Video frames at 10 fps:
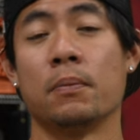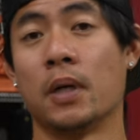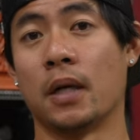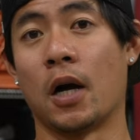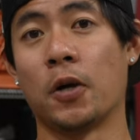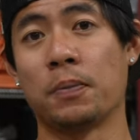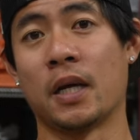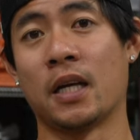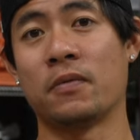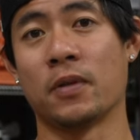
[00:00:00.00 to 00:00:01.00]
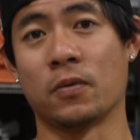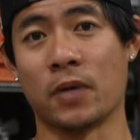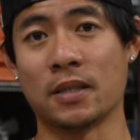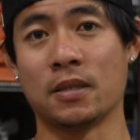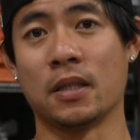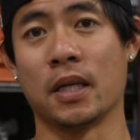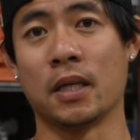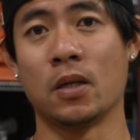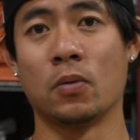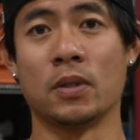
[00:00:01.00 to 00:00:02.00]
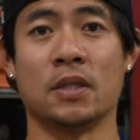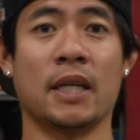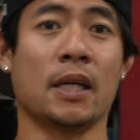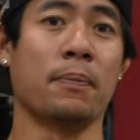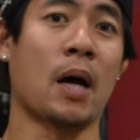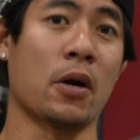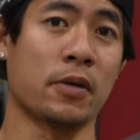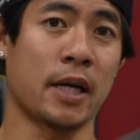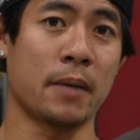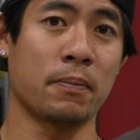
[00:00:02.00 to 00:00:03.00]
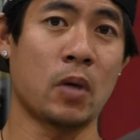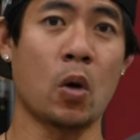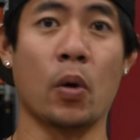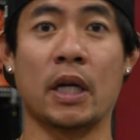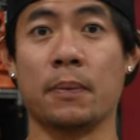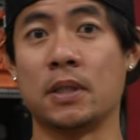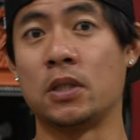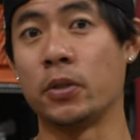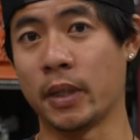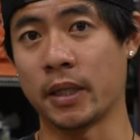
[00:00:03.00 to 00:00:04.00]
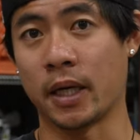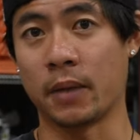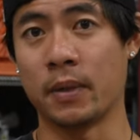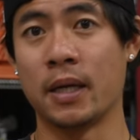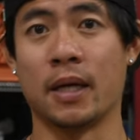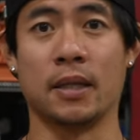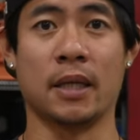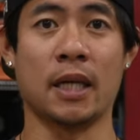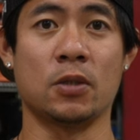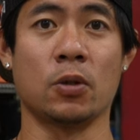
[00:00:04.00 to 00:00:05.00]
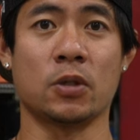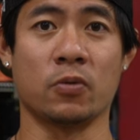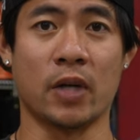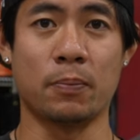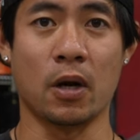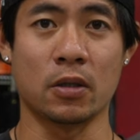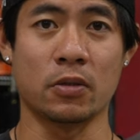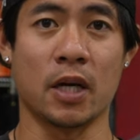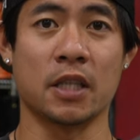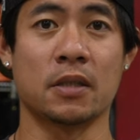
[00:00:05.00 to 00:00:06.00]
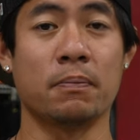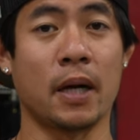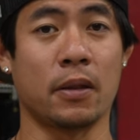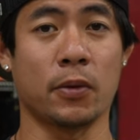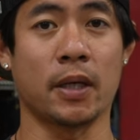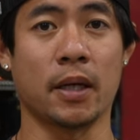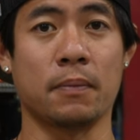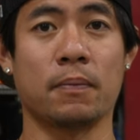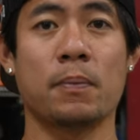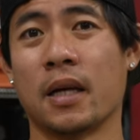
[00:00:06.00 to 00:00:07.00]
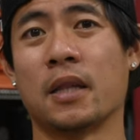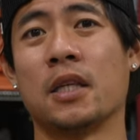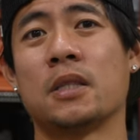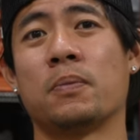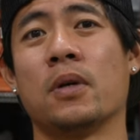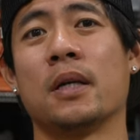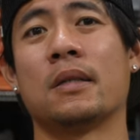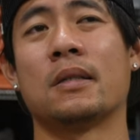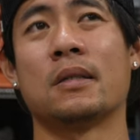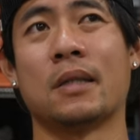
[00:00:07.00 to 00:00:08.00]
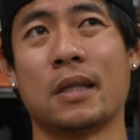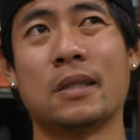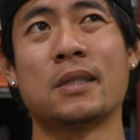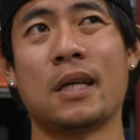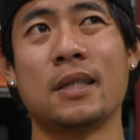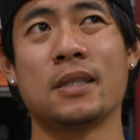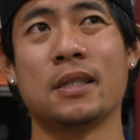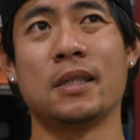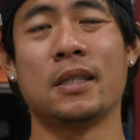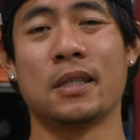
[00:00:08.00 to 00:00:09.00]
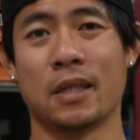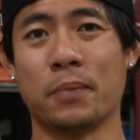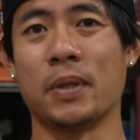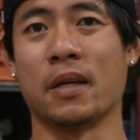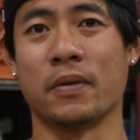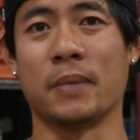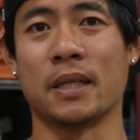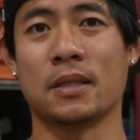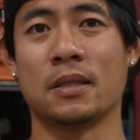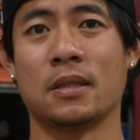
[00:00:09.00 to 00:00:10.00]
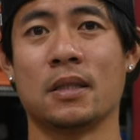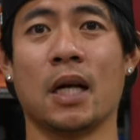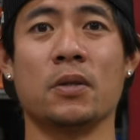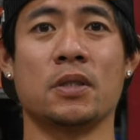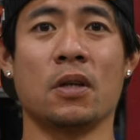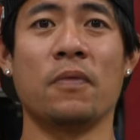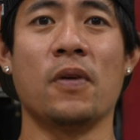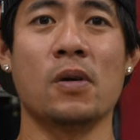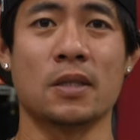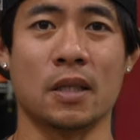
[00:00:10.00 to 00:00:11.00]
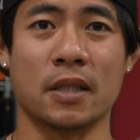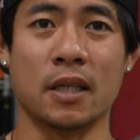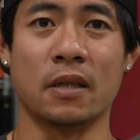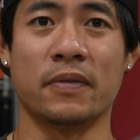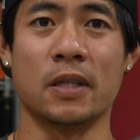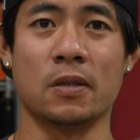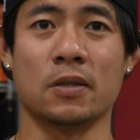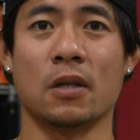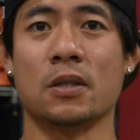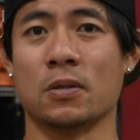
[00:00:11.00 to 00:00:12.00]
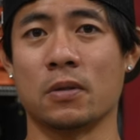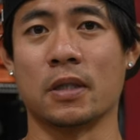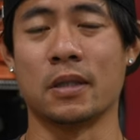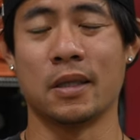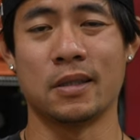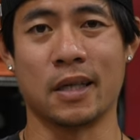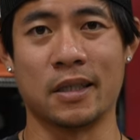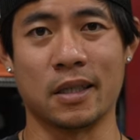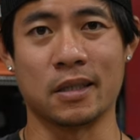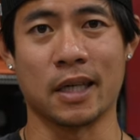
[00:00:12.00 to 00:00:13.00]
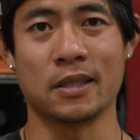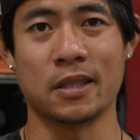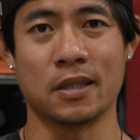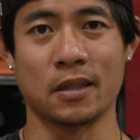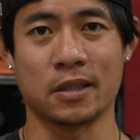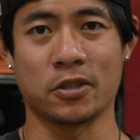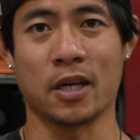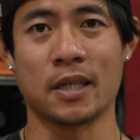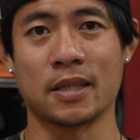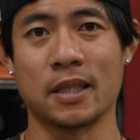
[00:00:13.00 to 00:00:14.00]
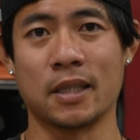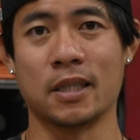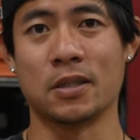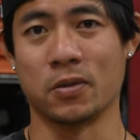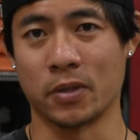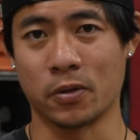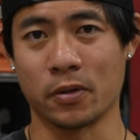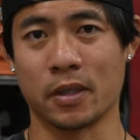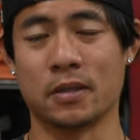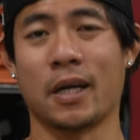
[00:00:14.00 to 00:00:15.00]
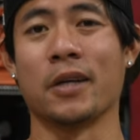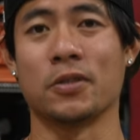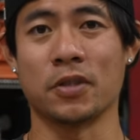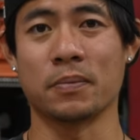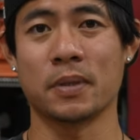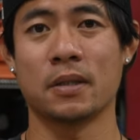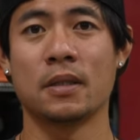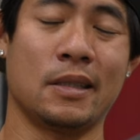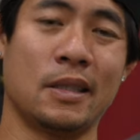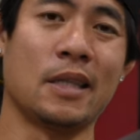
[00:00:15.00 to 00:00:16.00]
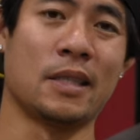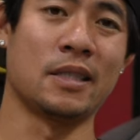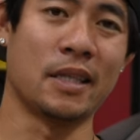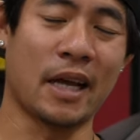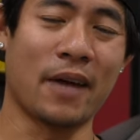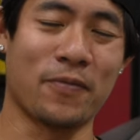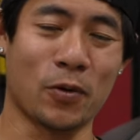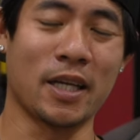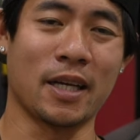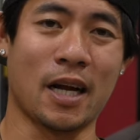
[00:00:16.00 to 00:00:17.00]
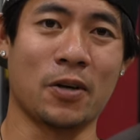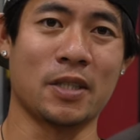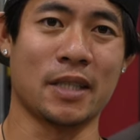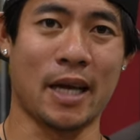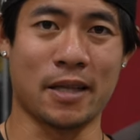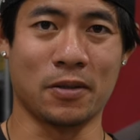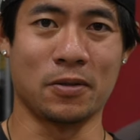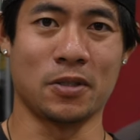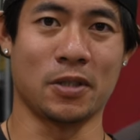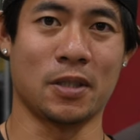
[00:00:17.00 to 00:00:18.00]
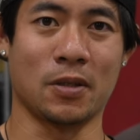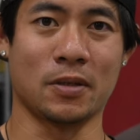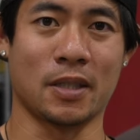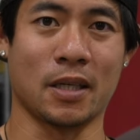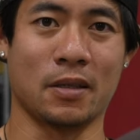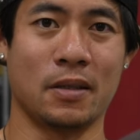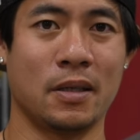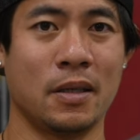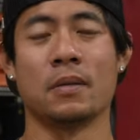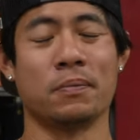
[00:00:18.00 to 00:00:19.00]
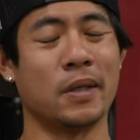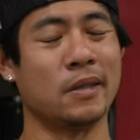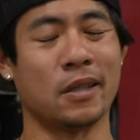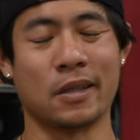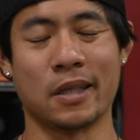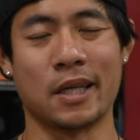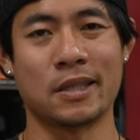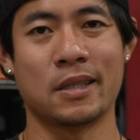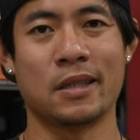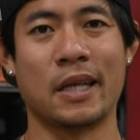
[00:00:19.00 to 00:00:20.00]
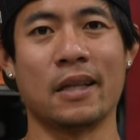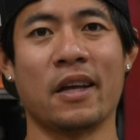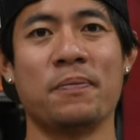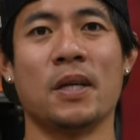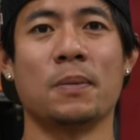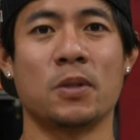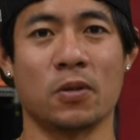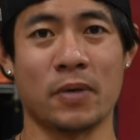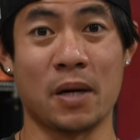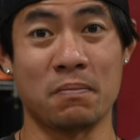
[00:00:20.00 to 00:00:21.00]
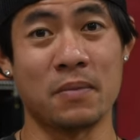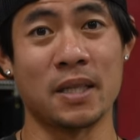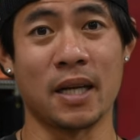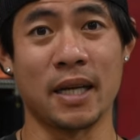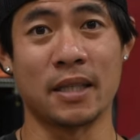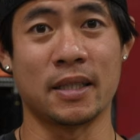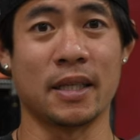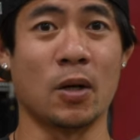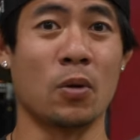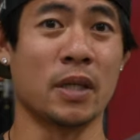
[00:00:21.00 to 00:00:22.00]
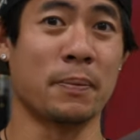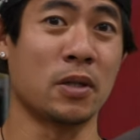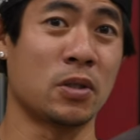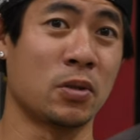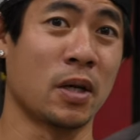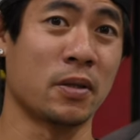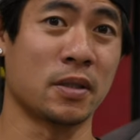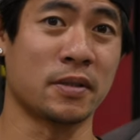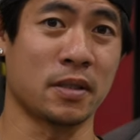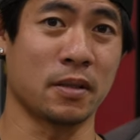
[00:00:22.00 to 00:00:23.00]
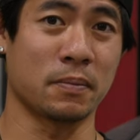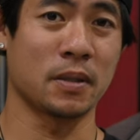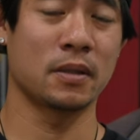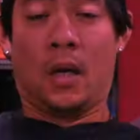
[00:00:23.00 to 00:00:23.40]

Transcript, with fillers: But our plan for the rest of the day was to take a power nap, wake up at 2 a.m., and then head towards the Red Ball Garage by 3 a.m. At this point, I was honestly a bit of a mess. I was so focused on getting the vehicles all sorted that I neglected the electronics I needed to record the entire trip. Yes, I did have 48 hours at the New Jersey hotel, but nonetheless, that left me up to around midnight, getting only about two hours of sleep.